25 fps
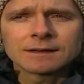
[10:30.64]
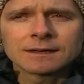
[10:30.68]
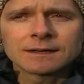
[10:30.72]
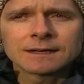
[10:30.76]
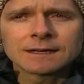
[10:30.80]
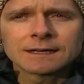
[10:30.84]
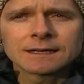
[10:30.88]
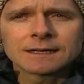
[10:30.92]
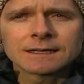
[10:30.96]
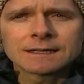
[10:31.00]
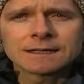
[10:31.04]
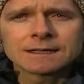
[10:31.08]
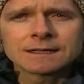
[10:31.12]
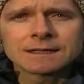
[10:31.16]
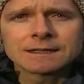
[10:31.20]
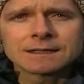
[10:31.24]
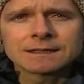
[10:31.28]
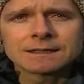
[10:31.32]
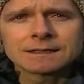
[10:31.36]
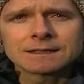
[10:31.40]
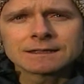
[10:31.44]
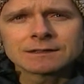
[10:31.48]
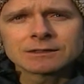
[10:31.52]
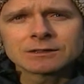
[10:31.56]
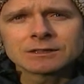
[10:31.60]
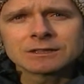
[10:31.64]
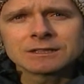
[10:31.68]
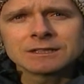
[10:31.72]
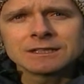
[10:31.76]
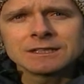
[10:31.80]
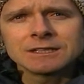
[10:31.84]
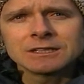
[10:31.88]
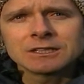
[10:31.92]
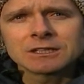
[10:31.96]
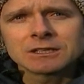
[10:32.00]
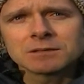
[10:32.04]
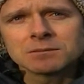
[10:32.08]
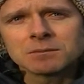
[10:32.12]
And there's a
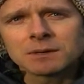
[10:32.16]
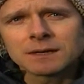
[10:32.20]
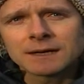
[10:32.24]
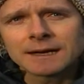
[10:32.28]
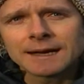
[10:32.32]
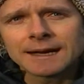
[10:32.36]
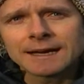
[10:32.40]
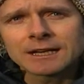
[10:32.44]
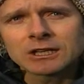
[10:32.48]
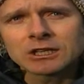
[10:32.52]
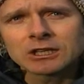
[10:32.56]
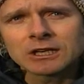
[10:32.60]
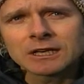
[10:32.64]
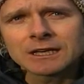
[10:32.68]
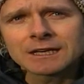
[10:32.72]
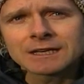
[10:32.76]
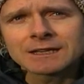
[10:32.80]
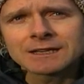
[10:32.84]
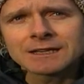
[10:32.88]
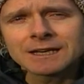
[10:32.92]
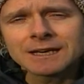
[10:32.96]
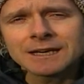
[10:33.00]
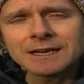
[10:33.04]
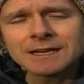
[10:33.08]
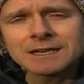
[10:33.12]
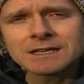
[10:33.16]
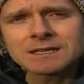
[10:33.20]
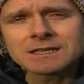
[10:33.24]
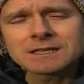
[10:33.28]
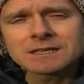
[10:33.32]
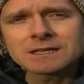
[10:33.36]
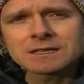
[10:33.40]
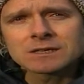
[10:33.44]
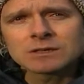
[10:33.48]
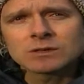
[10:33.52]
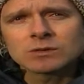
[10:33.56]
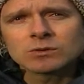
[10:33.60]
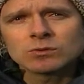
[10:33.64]
teaching by Ajahn Tate,
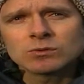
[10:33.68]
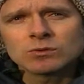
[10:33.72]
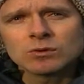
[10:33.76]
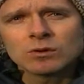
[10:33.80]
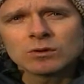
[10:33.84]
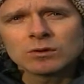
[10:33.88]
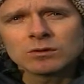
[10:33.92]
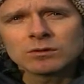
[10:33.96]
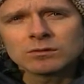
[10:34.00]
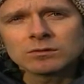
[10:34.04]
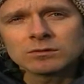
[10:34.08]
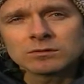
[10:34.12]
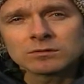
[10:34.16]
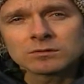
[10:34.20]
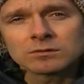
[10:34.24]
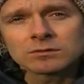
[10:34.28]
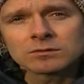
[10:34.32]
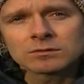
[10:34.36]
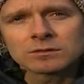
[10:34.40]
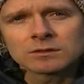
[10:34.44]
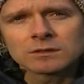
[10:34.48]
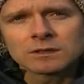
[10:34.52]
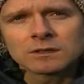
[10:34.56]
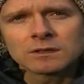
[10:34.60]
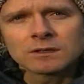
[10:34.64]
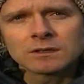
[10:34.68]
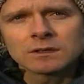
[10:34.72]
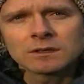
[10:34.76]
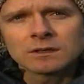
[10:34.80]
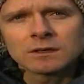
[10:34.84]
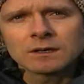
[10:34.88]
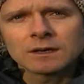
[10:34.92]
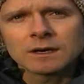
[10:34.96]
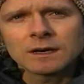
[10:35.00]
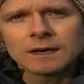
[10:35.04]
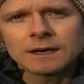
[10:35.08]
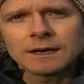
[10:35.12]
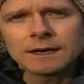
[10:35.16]
who was
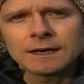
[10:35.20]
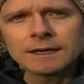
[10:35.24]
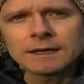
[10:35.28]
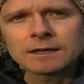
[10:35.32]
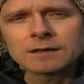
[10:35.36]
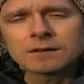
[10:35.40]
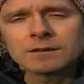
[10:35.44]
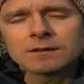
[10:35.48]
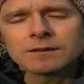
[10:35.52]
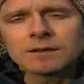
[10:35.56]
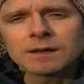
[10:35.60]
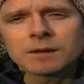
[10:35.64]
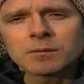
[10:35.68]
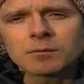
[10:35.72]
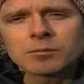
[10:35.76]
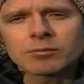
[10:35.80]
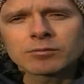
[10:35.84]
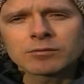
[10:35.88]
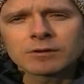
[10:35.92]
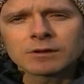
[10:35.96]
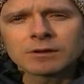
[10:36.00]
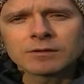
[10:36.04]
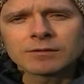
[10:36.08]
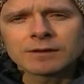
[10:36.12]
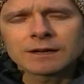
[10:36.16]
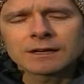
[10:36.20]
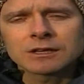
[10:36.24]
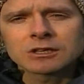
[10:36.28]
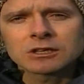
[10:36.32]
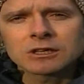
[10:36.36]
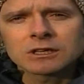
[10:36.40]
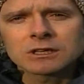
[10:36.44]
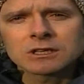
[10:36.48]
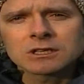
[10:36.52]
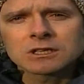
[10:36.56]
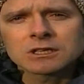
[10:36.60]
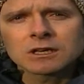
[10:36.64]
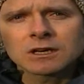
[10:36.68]
a contemporary of
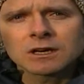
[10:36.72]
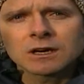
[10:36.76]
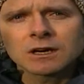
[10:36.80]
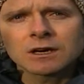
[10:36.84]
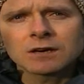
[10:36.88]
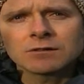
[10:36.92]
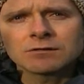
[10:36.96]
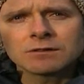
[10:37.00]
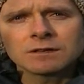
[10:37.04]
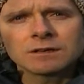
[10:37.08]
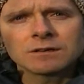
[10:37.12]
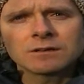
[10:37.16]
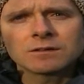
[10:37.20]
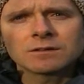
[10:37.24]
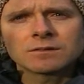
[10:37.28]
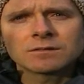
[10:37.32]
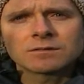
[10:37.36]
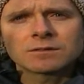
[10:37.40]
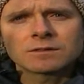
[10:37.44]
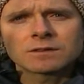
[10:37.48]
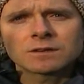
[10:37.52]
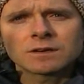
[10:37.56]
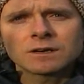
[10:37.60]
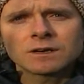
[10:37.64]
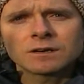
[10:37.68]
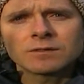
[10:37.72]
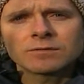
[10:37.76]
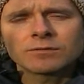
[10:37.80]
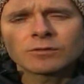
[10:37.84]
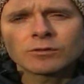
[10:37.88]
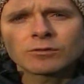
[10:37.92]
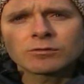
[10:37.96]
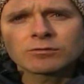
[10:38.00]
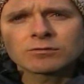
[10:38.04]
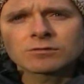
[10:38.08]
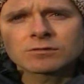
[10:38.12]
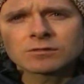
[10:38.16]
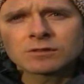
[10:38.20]
Ajahn Chah in Thai
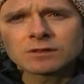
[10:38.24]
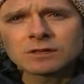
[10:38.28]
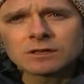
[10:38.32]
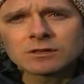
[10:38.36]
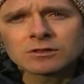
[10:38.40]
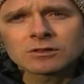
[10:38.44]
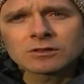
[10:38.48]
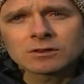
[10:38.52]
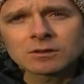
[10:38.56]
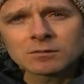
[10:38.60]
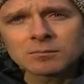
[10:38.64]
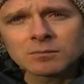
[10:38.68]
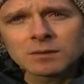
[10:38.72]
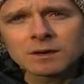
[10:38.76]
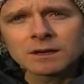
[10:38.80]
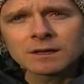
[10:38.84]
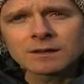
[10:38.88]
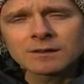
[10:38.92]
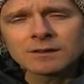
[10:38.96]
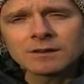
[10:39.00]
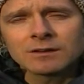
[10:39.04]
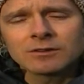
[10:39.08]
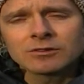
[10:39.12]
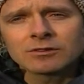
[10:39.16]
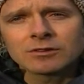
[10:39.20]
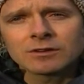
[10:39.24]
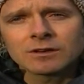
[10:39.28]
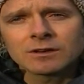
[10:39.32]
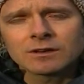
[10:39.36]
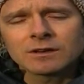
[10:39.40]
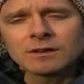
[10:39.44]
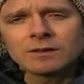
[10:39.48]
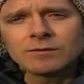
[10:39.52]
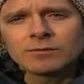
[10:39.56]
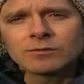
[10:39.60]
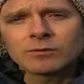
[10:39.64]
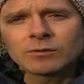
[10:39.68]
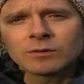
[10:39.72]
forest tradition, and my teacher
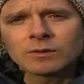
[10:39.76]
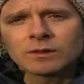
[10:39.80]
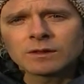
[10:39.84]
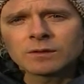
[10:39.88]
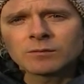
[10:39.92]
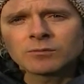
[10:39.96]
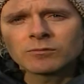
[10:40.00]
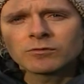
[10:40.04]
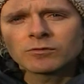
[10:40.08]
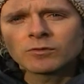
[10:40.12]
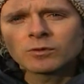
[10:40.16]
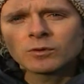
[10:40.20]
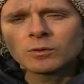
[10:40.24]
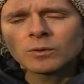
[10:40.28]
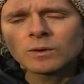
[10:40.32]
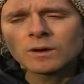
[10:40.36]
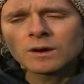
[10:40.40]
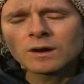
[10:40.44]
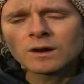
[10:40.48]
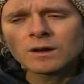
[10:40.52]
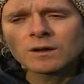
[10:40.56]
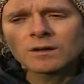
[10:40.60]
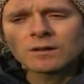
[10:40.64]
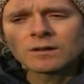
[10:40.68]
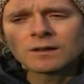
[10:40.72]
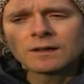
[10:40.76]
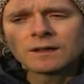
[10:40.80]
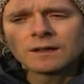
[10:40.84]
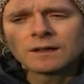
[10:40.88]
lived with him for a while.